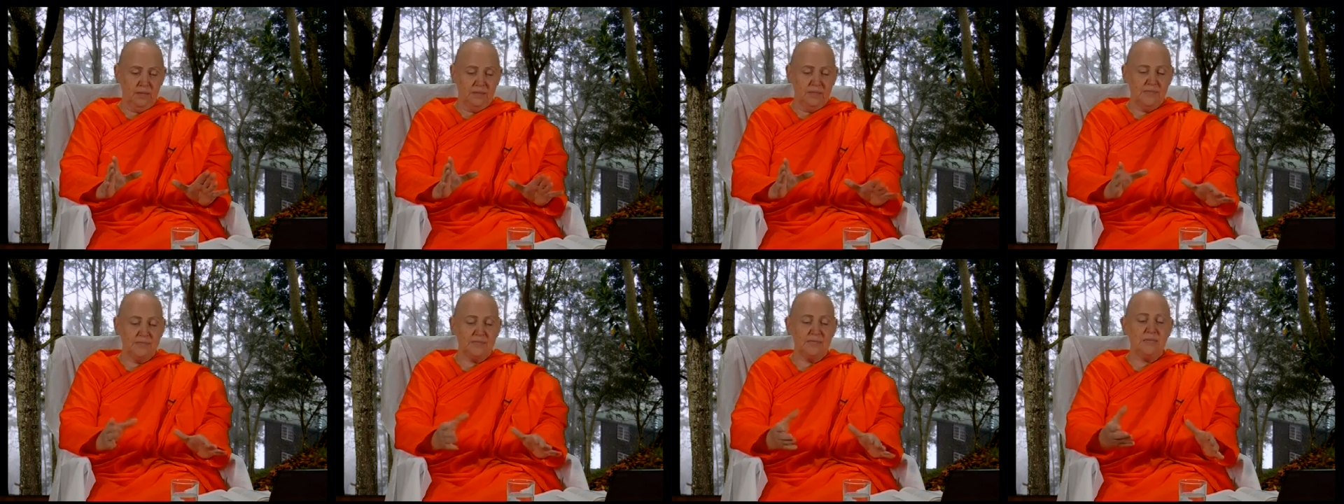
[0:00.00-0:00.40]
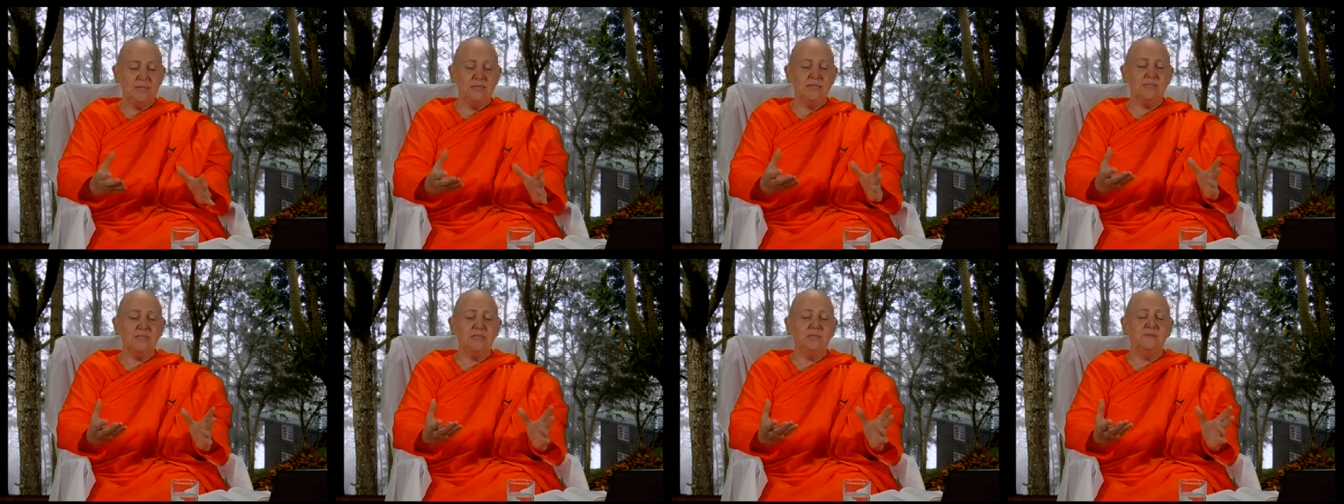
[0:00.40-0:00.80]
This
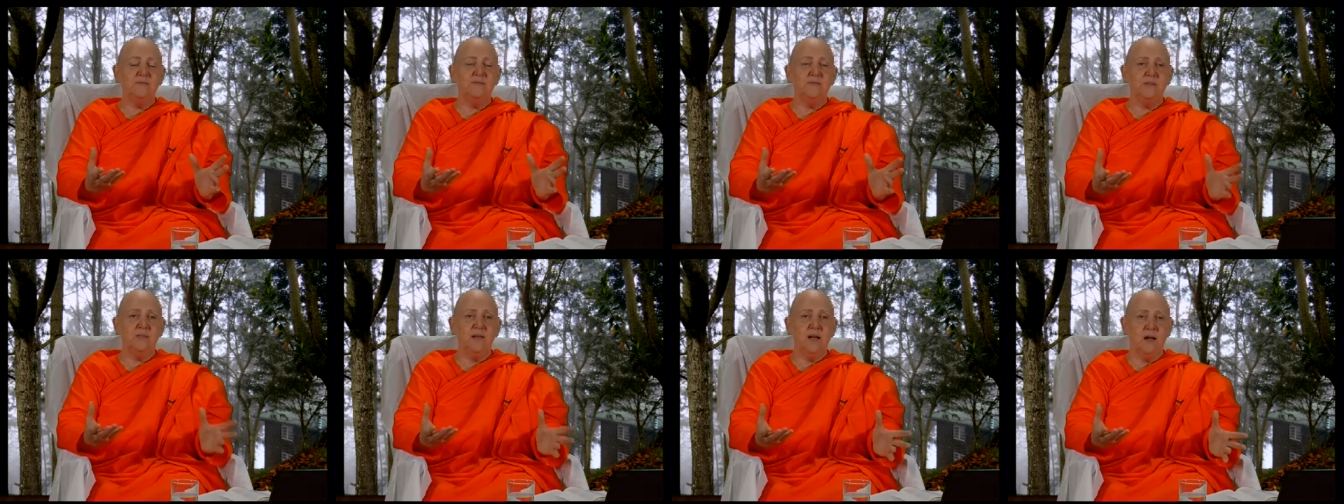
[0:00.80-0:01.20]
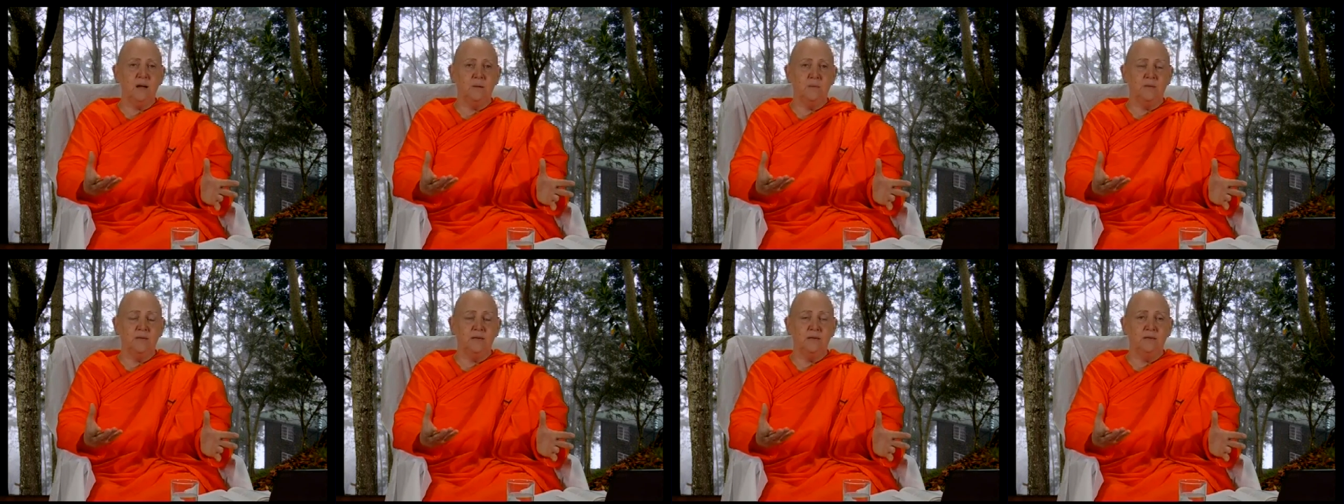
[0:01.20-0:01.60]
is the
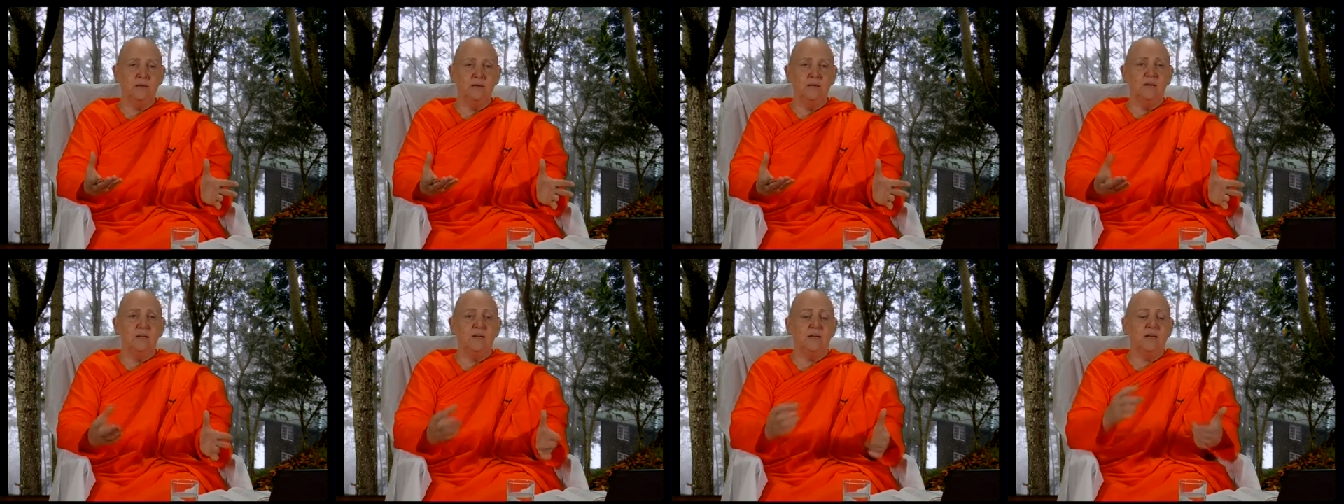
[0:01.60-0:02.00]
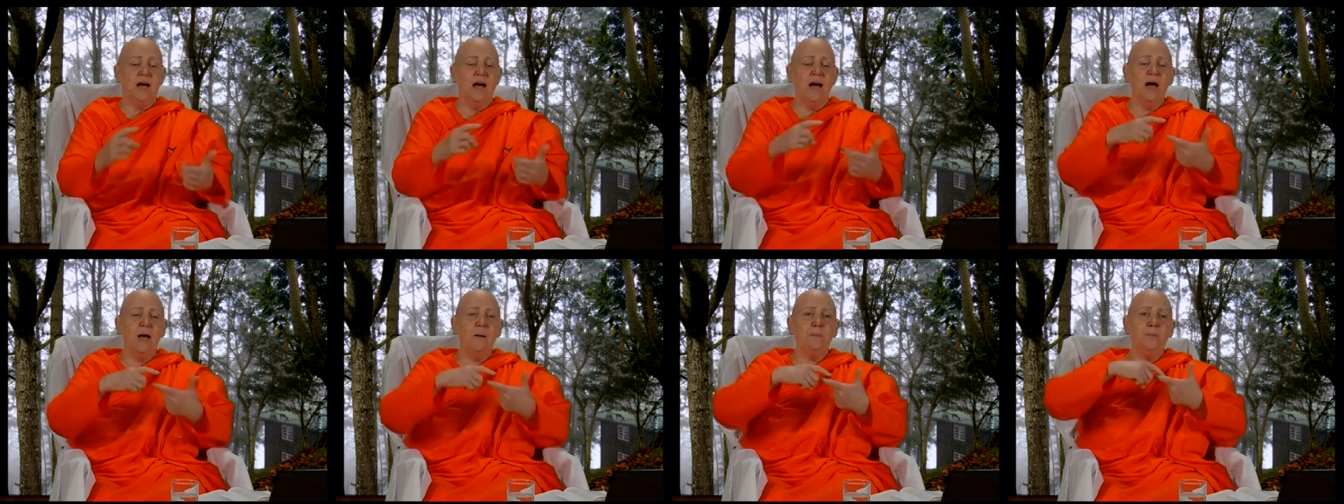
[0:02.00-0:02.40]
phenomena
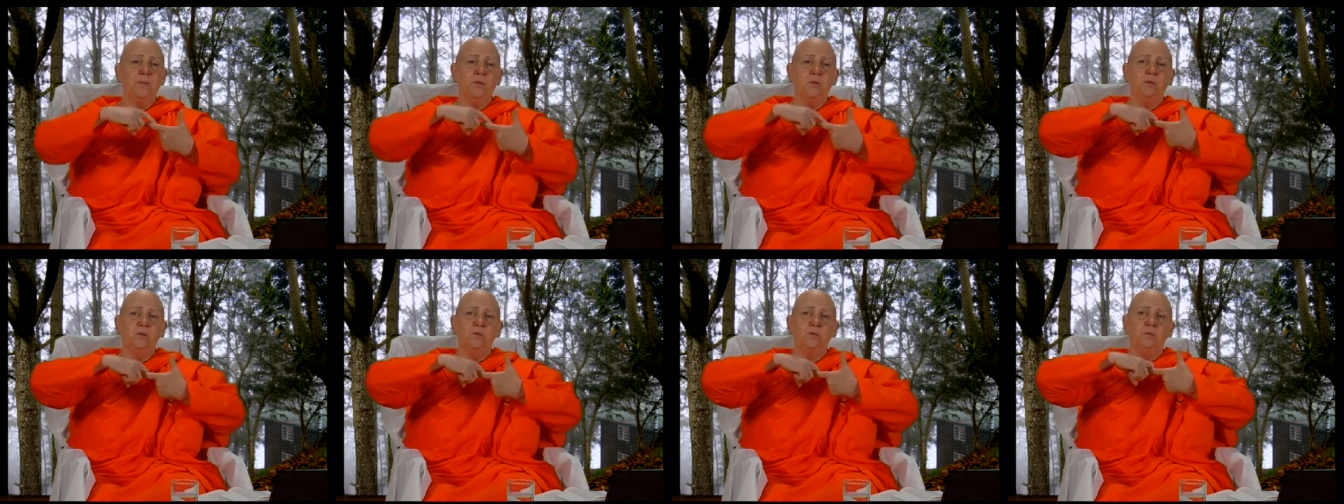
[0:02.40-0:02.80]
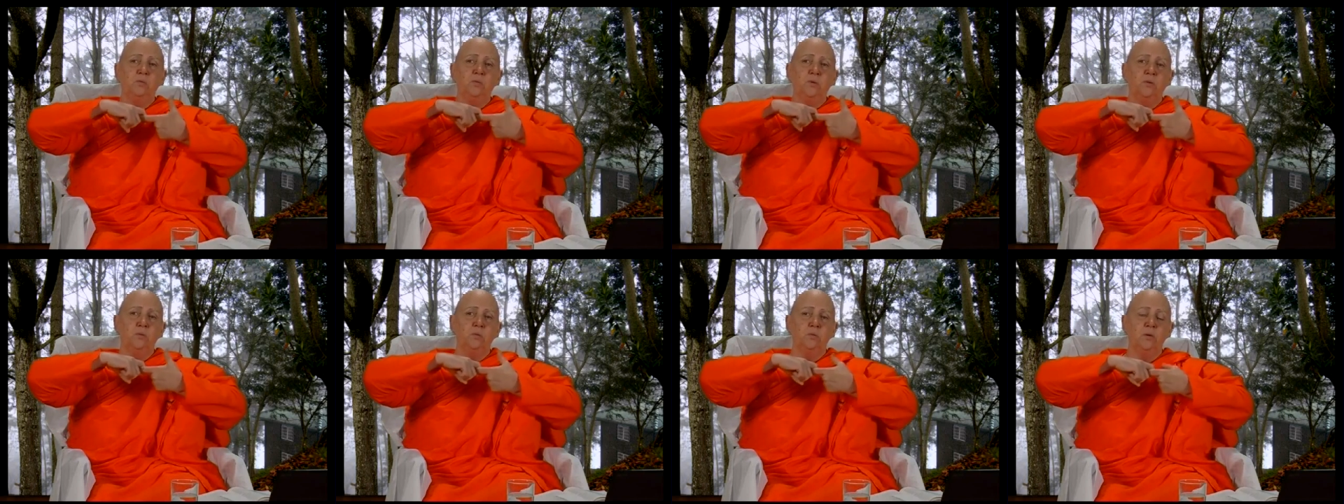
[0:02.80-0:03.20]
coupled
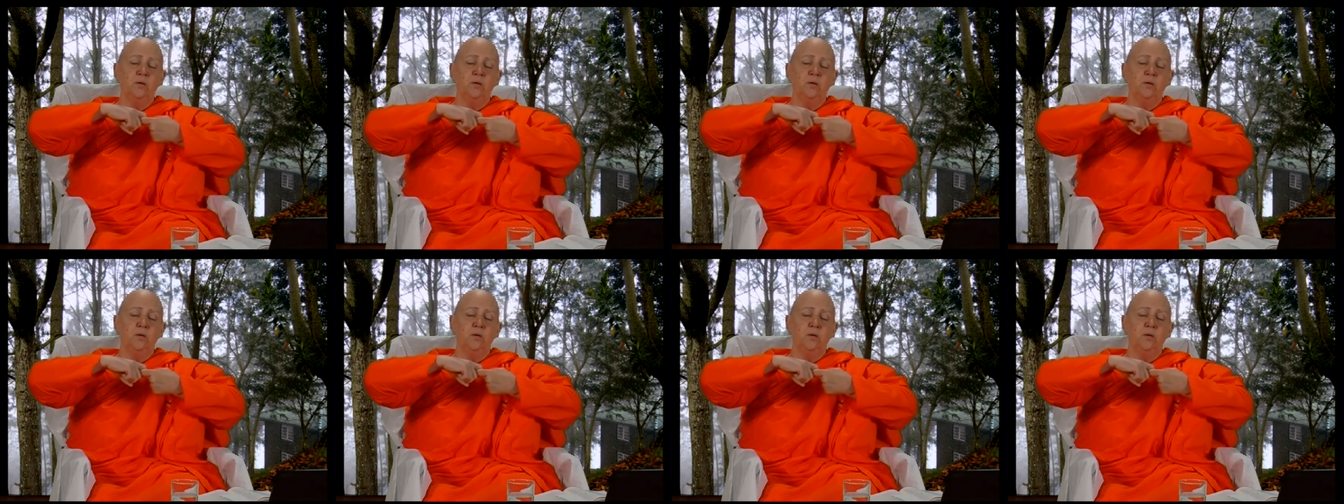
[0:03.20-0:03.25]
with